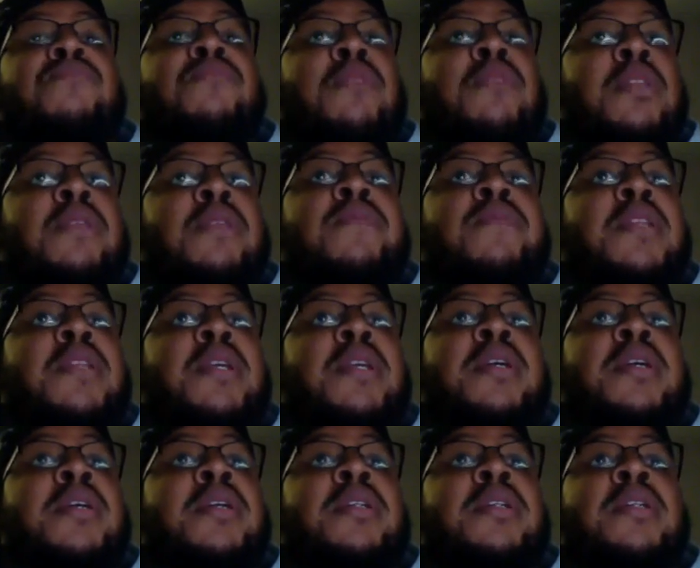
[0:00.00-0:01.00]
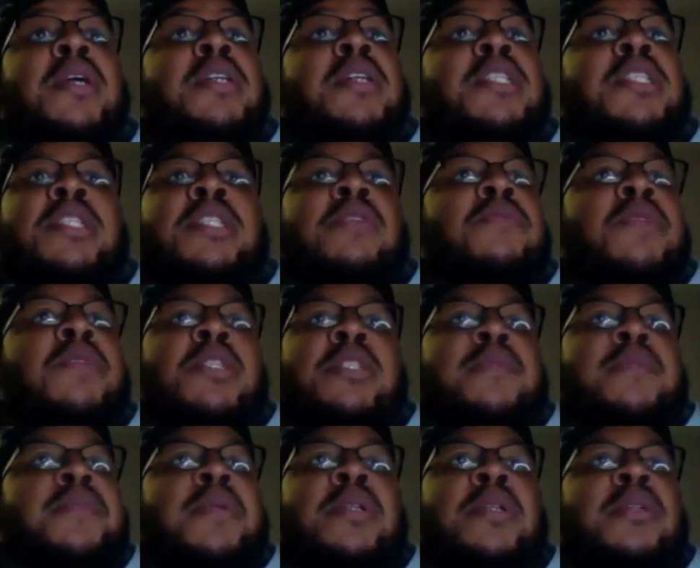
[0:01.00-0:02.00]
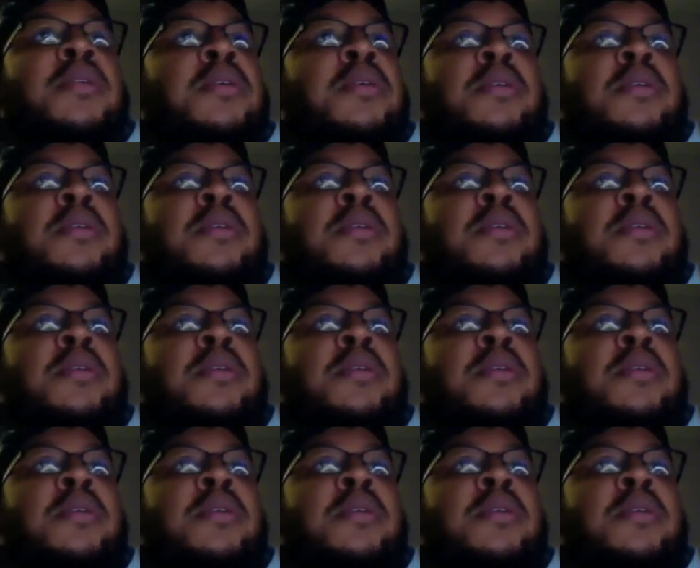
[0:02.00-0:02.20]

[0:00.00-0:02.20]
really, really good. They're just so disciplined.